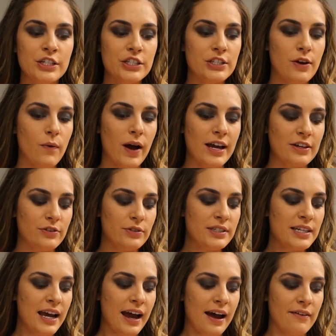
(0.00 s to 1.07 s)
So I used
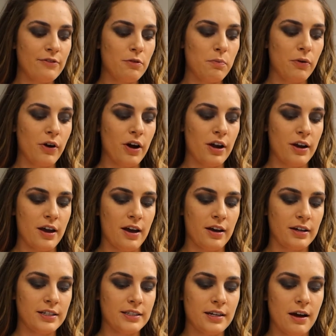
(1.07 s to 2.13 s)
to have the
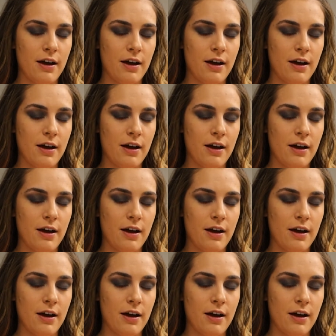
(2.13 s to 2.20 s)
product,